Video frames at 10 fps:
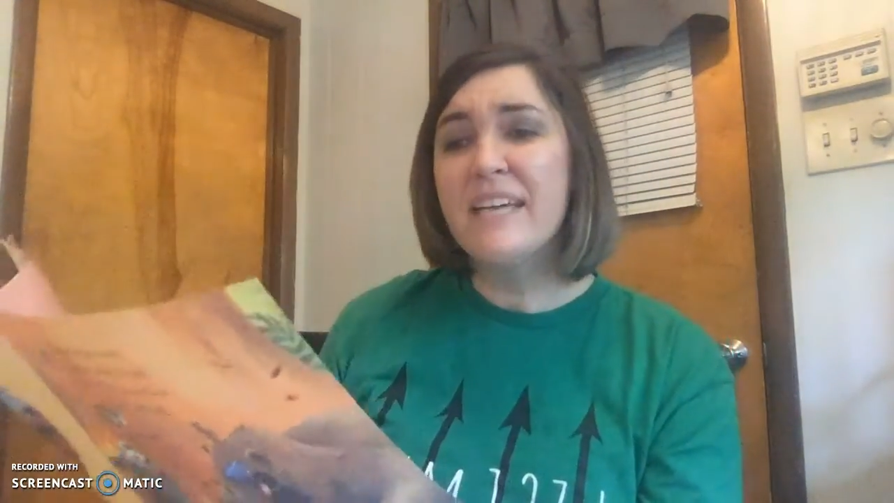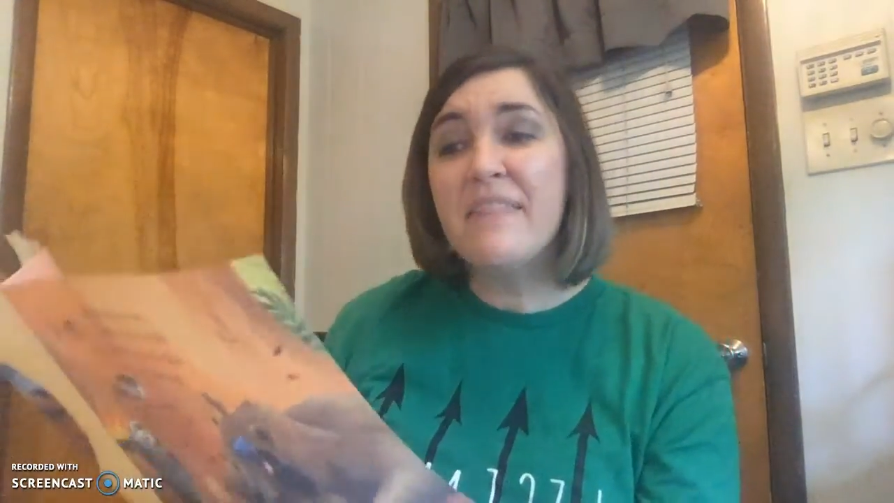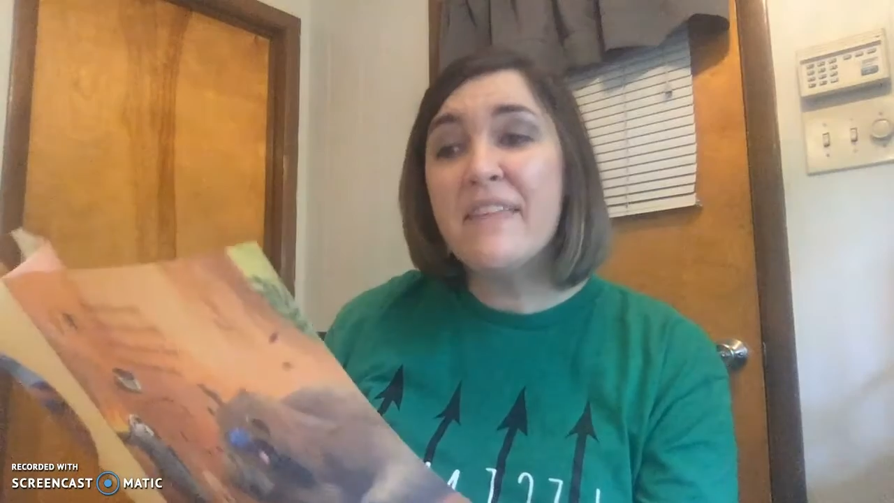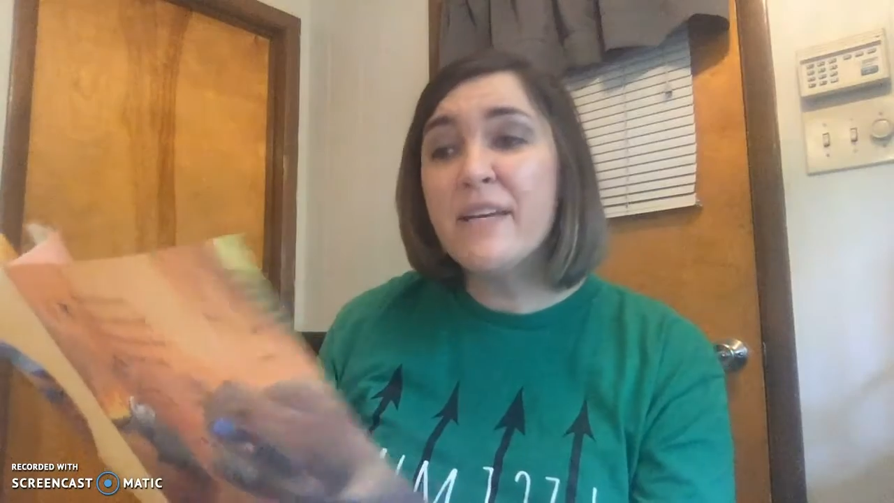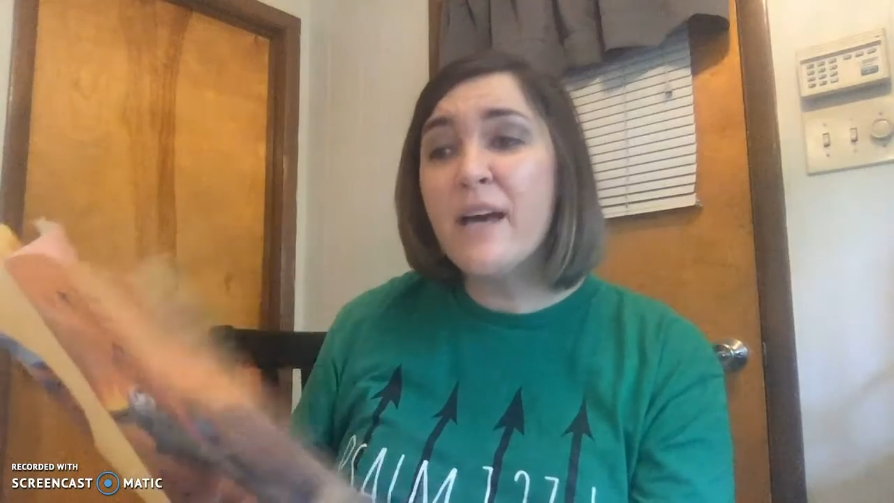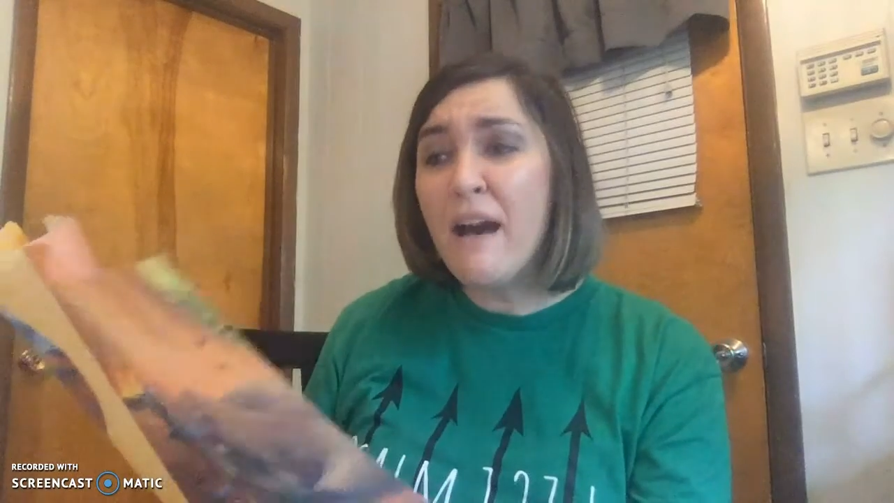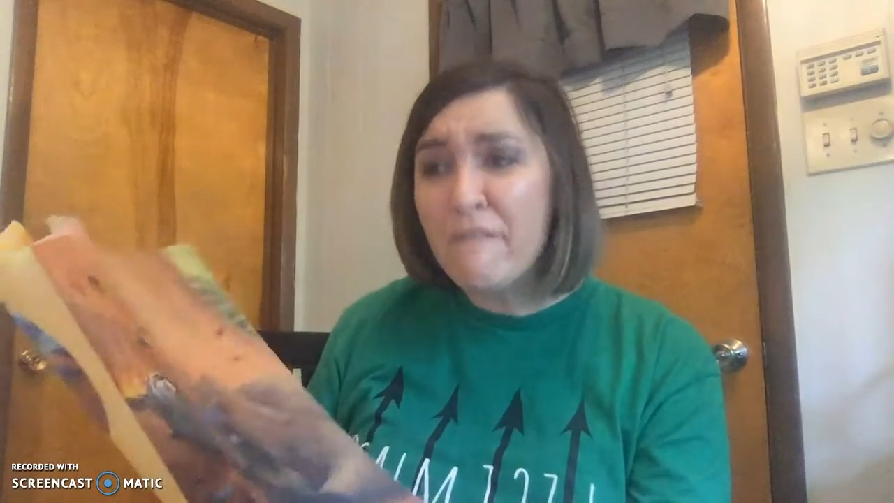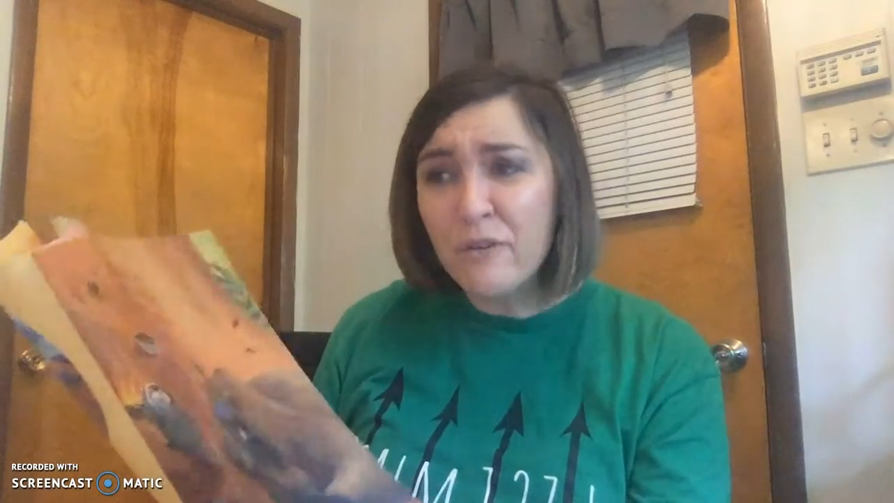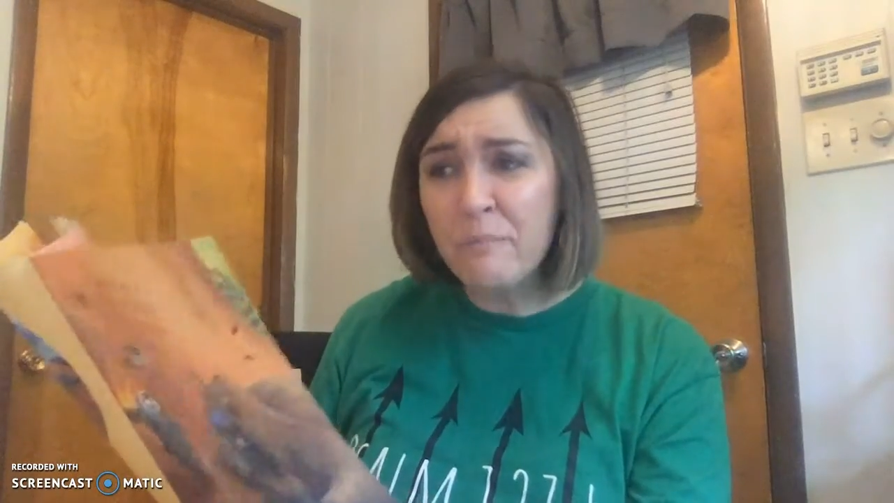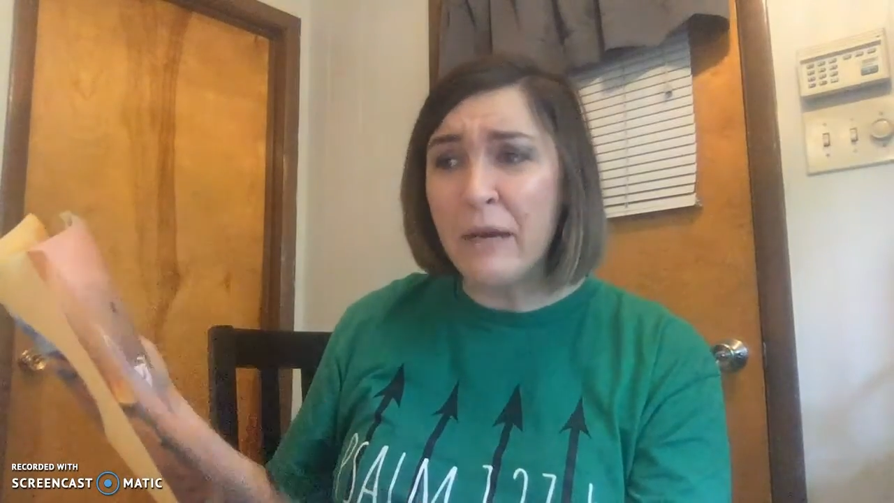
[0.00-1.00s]
They
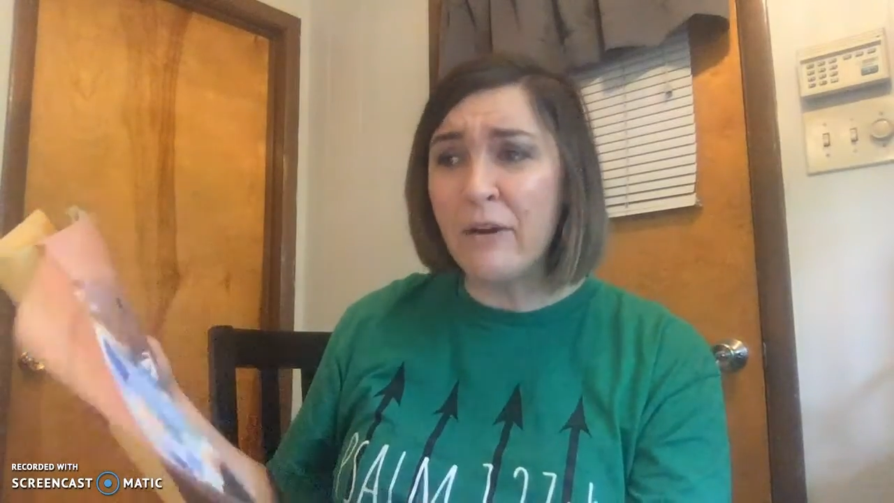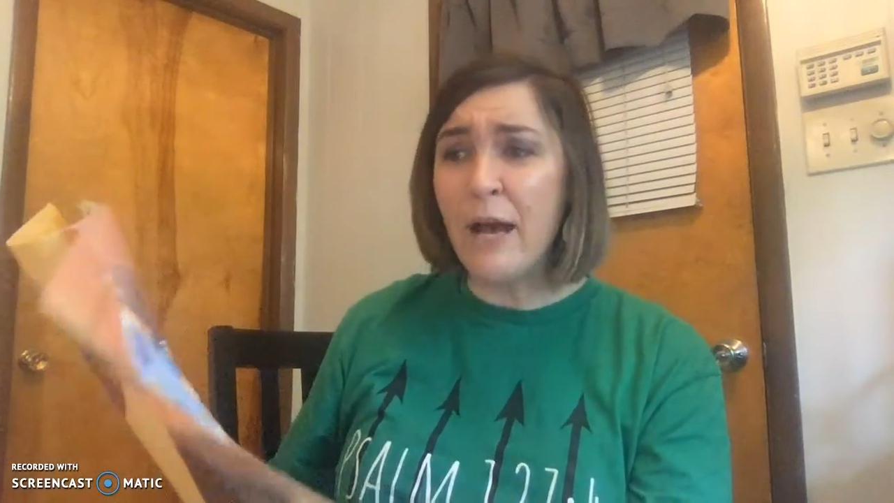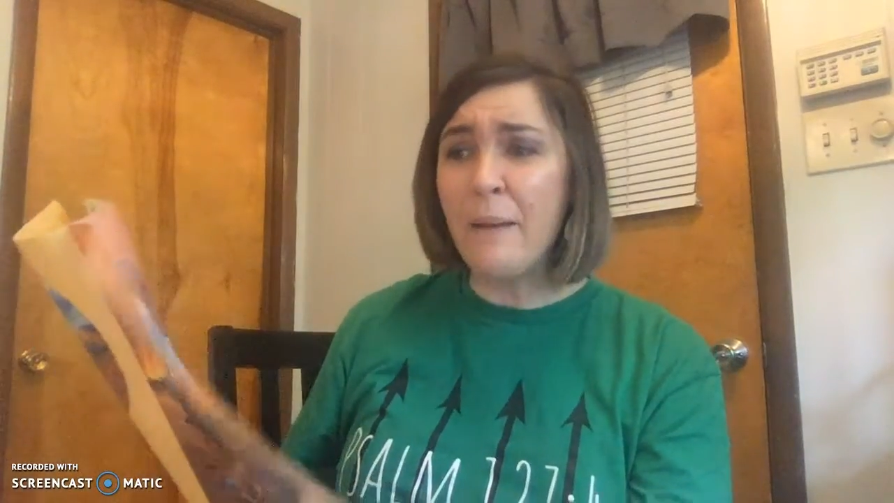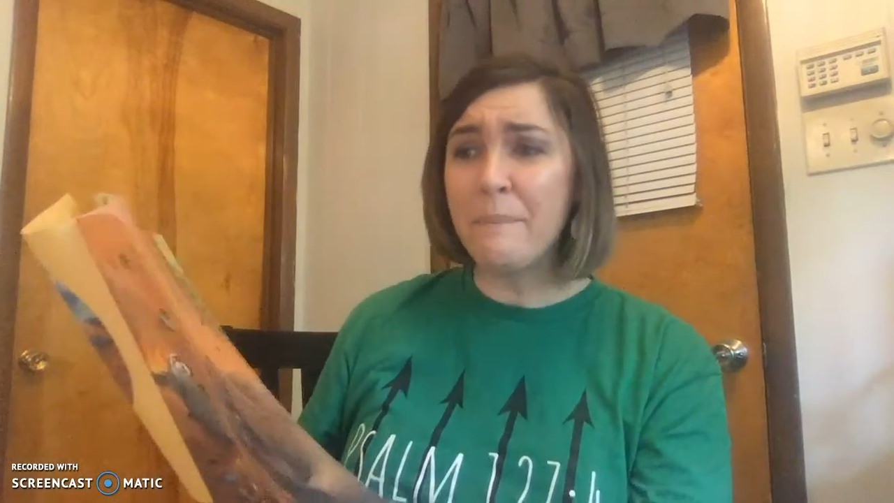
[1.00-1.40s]
cover Bear up